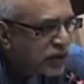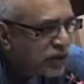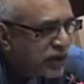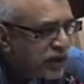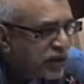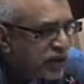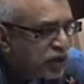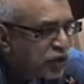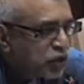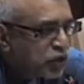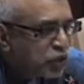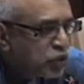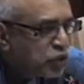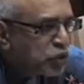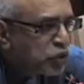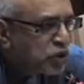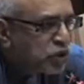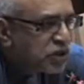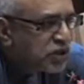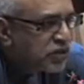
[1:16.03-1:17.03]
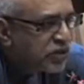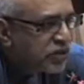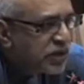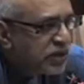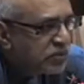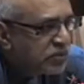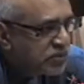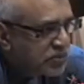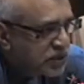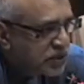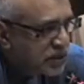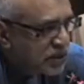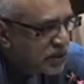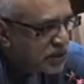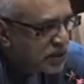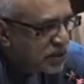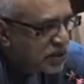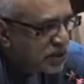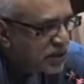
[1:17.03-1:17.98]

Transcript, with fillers: in two streams.